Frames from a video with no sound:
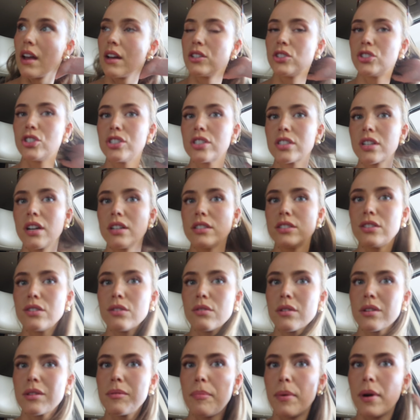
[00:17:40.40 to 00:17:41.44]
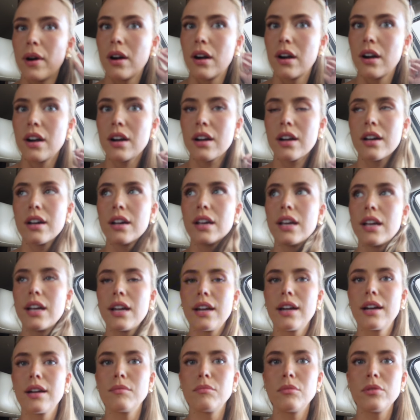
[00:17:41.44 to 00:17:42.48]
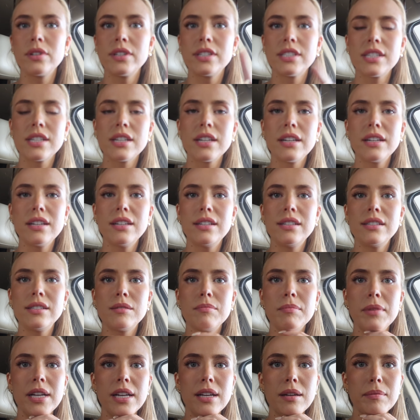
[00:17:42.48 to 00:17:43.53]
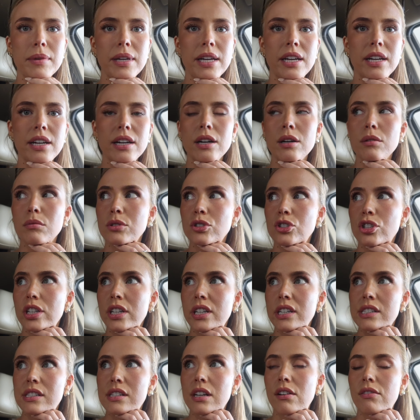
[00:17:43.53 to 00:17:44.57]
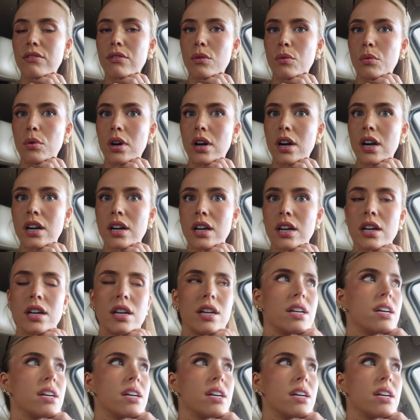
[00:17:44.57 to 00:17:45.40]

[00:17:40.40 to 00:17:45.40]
Just got to North Park, and Melissa is meeting me here when she gets off of work.